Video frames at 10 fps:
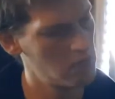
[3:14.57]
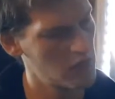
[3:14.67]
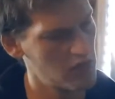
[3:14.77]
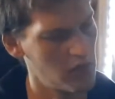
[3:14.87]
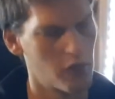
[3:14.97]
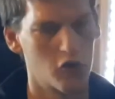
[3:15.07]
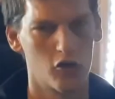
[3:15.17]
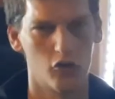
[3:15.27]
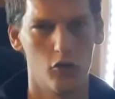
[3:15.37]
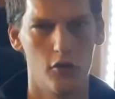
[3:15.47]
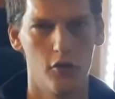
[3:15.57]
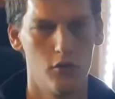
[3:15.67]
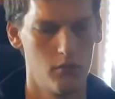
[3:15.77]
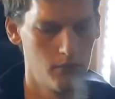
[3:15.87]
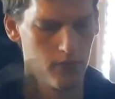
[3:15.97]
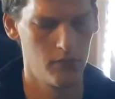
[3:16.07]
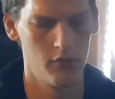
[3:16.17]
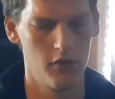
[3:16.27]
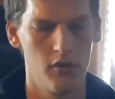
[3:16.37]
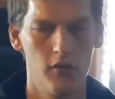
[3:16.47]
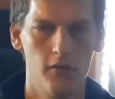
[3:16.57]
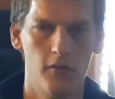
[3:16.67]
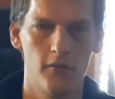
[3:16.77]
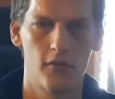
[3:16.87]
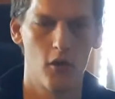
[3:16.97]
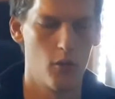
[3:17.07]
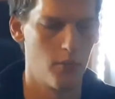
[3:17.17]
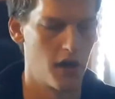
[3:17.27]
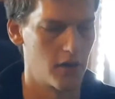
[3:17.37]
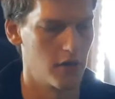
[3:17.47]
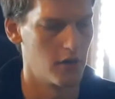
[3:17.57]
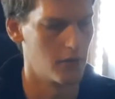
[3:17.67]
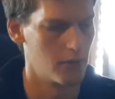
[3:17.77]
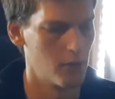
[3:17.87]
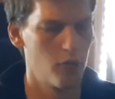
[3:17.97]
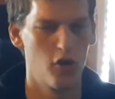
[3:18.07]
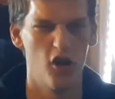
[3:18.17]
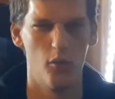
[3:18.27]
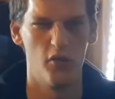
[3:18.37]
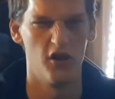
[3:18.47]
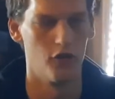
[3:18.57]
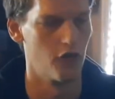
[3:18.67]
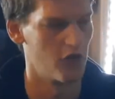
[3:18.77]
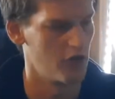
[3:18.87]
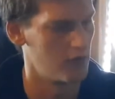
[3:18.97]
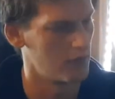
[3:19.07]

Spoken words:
give her a good oil, throw her back in, put her pins in,